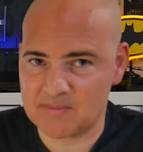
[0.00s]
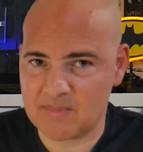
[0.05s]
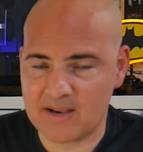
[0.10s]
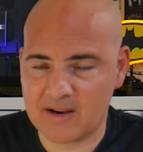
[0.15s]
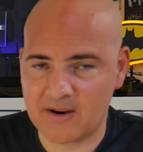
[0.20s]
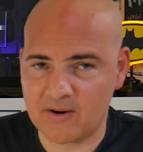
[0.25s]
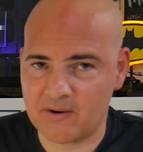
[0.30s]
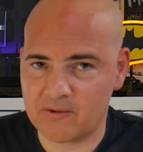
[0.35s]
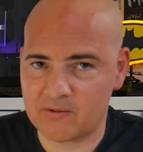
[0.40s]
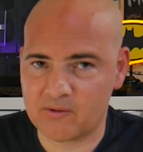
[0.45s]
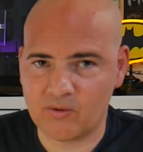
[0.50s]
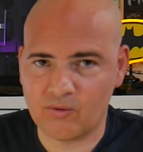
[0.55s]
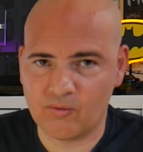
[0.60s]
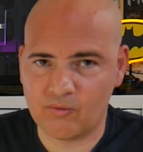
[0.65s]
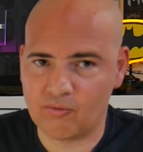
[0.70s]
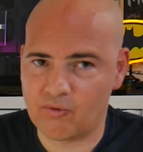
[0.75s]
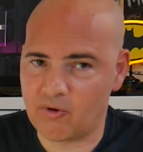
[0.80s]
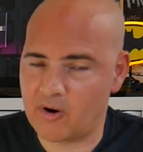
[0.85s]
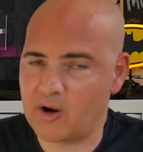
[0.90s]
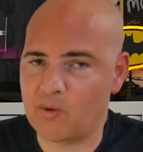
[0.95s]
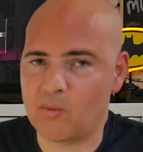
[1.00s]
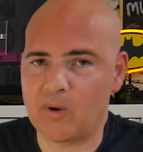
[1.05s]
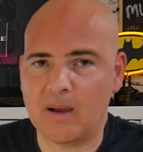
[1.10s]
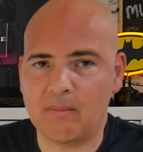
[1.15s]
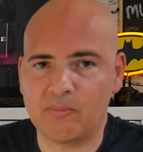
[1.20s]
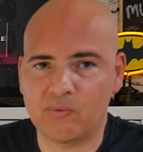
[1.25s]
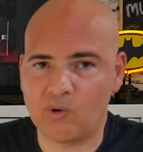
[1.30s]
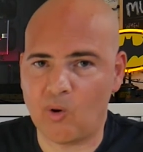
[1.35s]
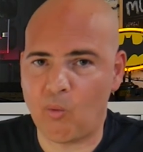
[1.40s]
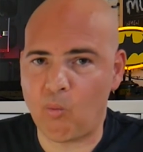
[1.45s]
MHz right the way
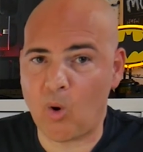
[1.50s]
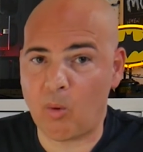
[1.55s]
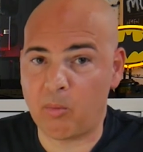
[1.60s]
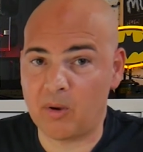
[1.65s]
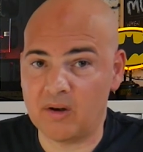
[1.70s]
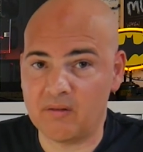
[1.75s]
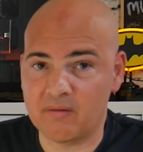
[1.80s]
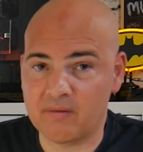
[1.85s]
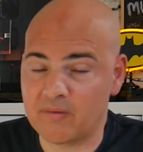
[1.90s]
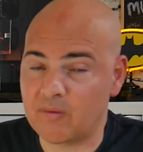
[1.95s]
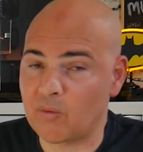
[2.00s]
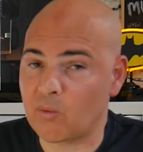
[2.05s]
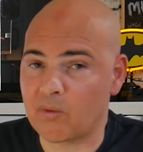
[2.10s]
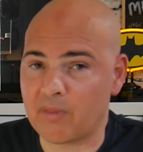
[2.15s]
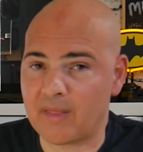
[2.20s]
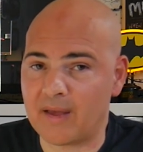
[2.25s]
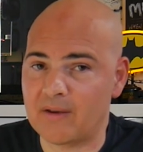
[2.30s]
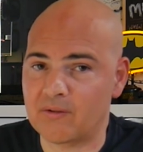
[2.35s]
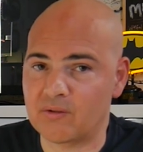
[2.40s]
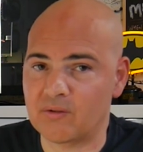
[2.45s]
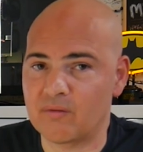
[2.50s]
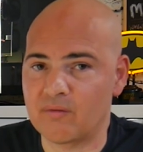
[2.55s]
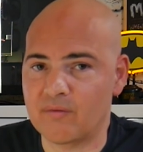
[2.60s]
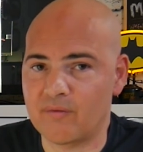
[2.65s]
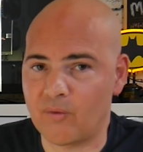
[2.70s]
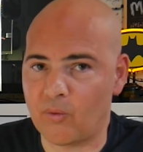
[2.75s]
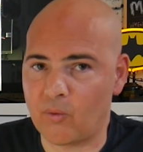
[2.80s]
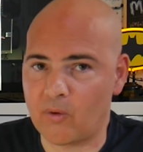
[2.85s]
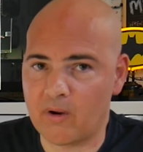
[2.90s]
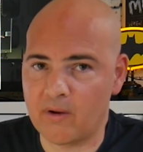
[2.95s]
up to a whopping
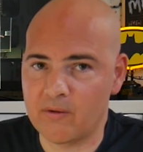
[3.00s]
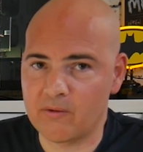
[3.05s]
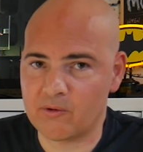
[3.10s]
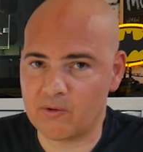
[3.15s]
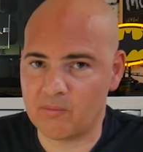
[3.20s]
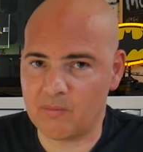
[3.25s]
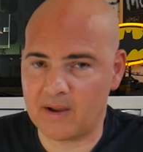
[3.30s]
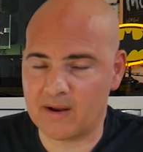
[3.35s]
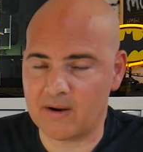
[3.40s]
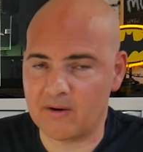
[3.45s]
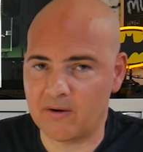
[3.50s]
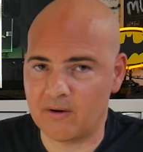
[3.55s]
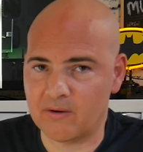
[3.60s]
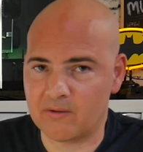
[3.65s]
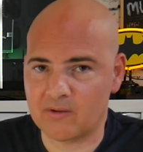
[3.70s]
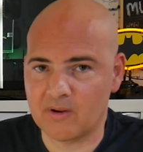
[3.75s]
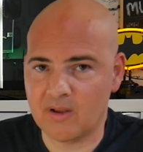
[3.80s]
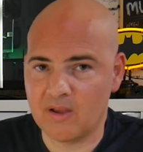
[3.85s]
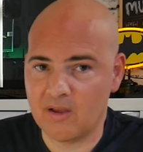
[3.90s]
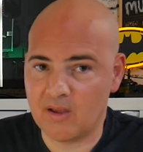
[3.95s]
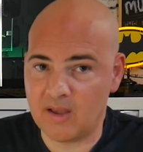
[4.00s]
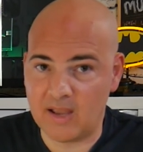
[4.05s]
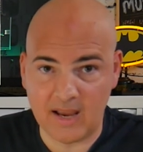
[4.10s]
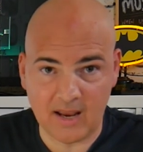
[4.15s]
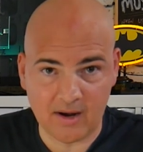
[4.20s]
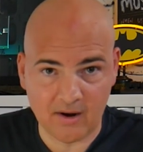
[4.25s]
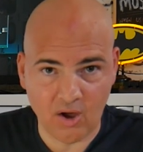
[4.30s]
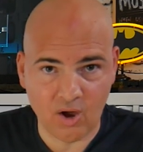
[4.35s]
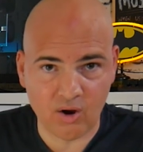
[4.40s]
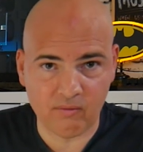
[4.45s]
4400 MHz
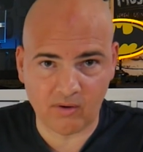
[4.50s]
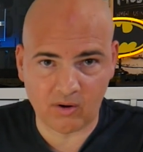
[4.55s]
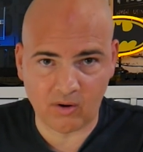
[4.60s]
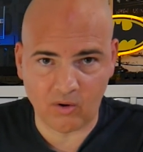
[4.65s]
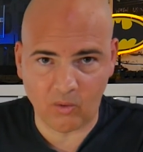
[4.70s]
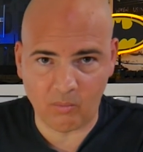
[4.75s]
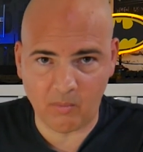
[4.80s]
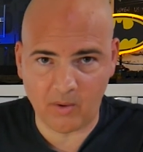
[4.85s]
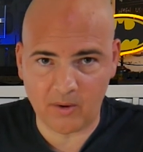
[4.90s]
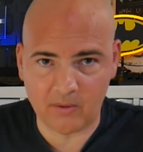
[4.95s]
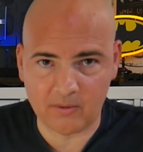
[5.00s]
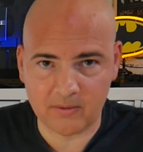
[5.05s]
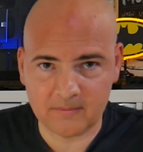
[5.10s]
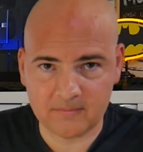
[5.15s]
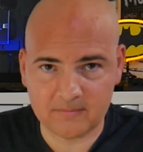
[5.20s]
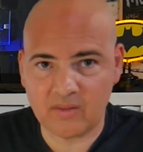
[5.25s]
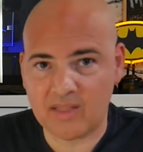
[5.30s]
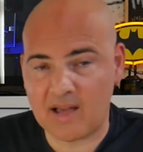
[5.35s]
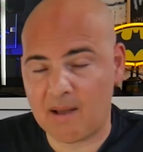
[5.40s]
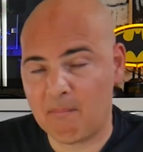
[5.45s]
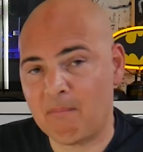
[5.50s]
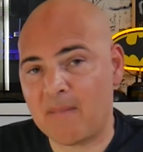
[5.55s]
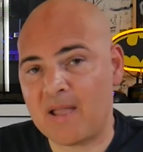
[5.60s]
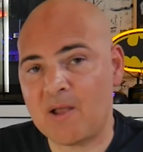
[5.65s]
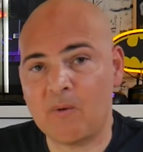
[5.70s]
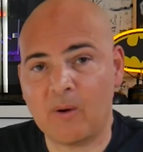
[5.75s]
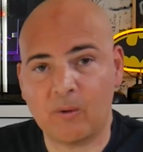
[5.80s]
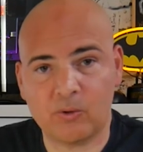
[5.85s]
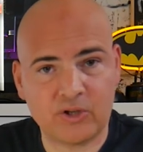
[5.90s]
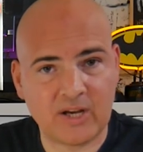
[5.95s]
in overclock mode. That may
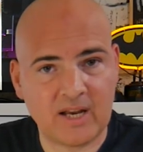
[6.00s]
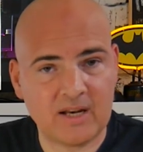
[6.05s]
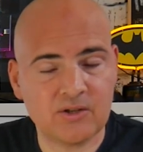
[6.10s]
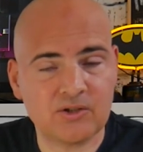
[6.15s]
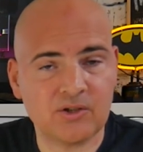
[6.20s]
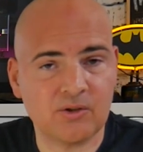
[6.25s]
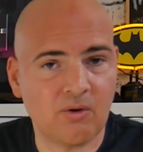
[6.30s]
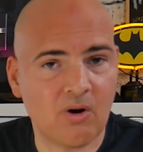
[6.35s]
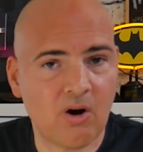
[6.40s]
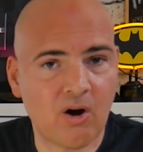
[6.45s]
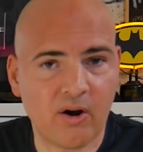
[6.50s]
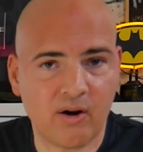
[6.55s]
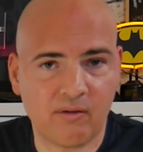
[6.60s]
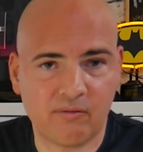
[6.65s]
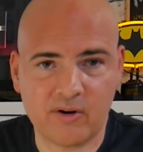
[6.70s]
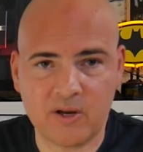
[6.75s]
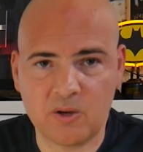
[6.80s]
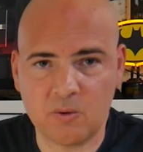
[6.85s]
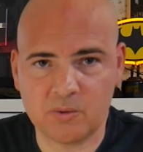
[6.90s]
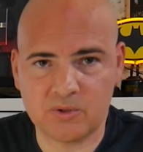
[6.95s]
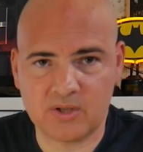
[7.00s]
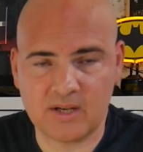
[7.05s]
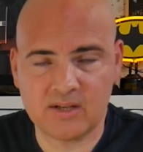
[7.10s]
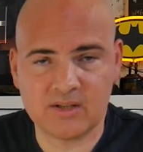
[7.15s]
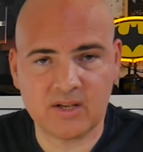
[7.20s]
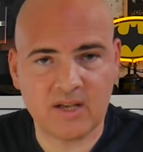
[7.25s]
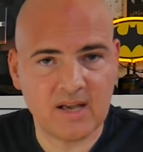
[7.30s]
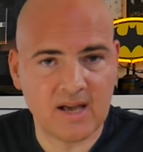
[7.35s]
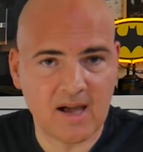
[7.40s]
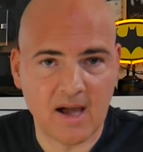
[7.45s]
well change to higher
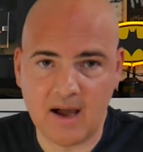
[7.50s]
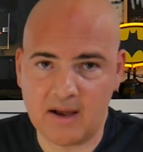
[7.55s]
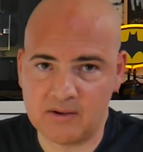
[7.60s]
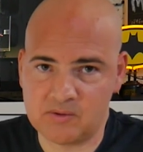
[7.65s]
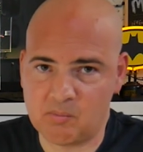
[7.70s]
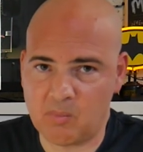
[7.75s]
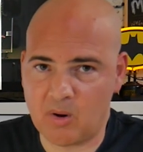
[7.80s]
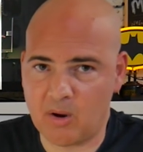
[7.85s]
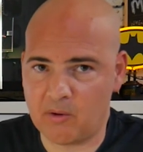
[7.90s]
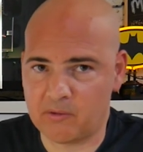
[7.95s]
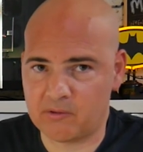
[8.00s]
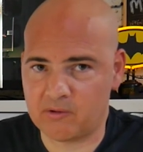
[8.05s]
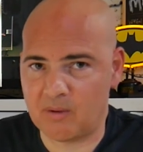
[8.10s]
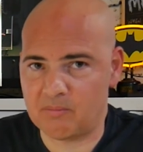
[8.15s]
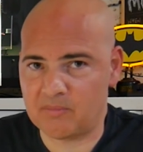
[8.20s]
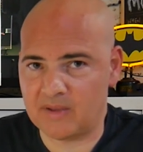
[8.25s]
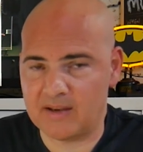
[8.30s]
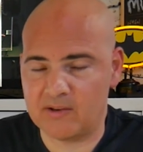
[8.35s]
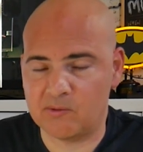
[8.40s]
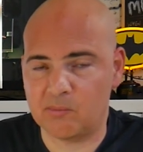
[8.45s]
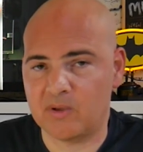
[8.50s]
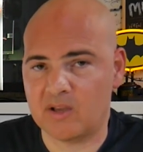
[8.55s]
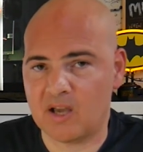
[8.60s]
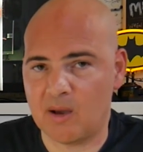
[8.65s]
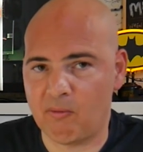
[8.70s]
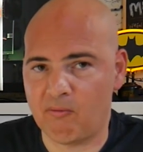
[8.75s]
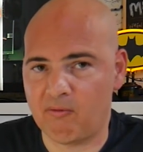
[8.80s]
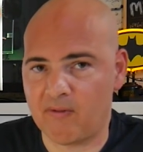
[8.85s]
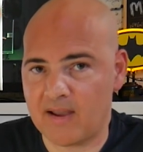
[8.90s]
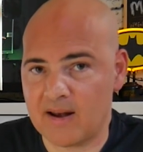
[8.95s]
frequencies as BIOS updates
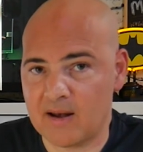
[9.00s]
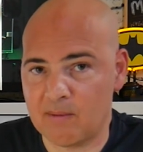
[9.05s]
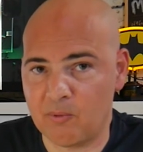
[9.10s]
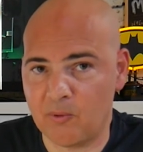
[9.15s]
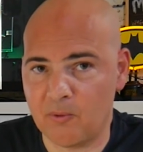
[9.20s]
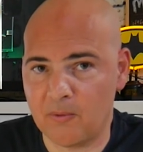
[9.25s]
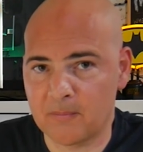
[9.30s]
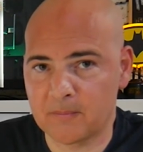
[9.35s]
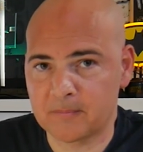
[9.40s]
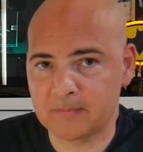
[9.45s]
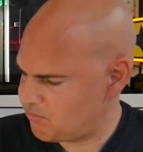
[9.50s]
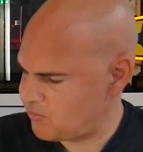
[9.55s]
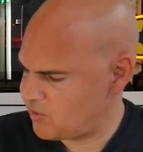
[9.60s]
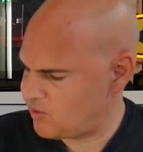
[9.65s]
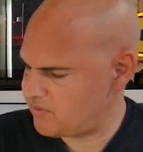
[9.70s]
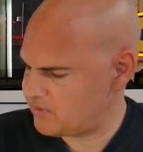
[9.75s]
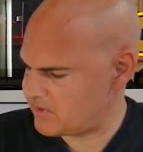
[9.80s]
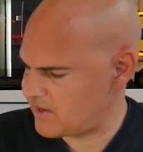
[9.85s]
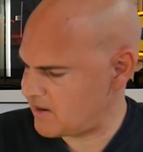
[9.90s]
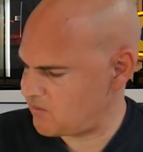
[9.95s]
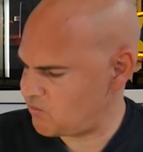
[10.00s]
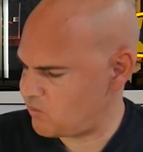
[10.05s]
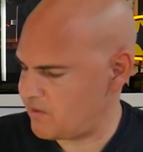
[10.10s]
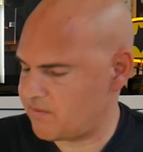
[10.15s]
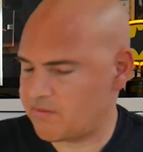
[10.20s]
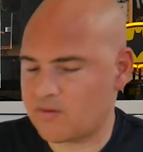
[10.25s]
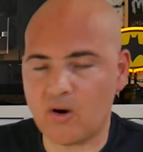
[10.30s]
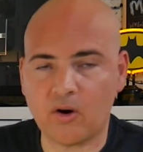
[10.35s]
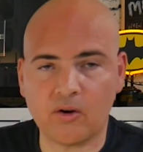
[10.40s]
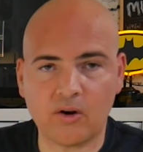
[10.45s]
become available. Moving down,
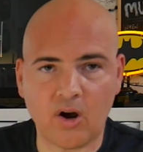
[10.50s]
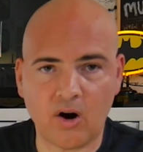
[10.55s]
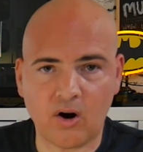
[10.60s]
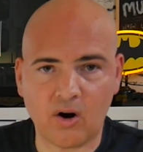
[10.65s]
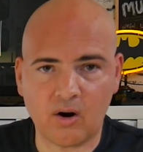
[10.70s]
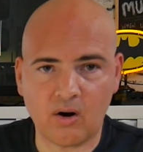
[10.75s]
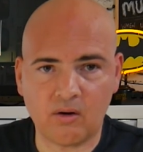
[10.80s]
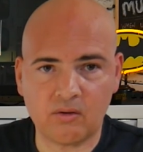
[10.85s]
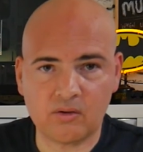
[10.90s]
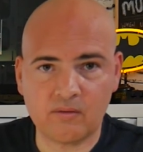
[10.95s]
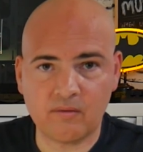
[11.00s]
we've got our